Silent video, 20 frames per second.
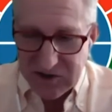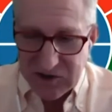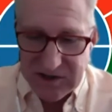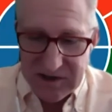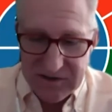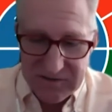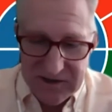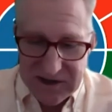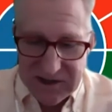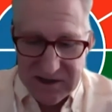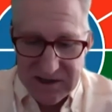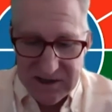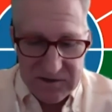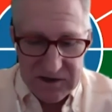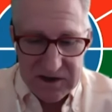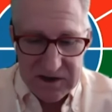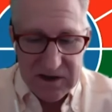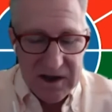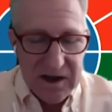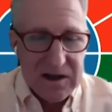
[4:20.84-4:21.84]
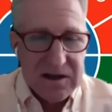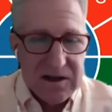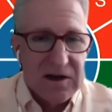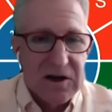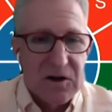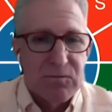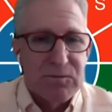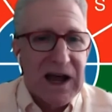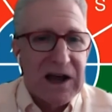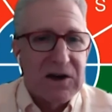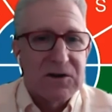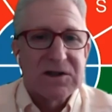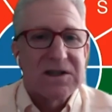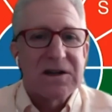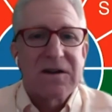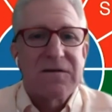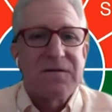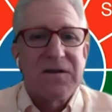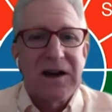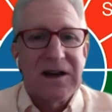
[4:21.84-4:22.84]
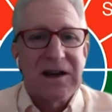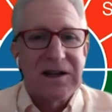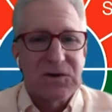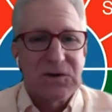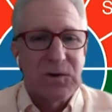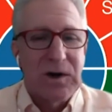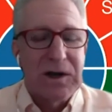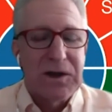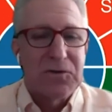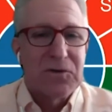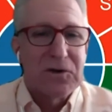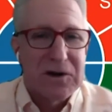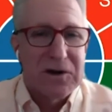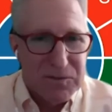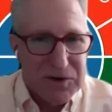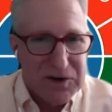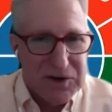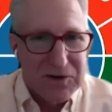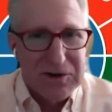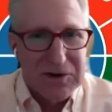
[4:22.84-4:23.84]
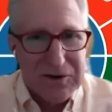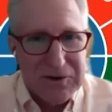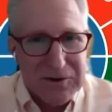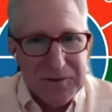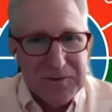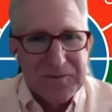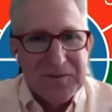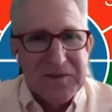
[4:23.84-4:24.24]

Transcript: devices of a little mouse that could find its way through a computer.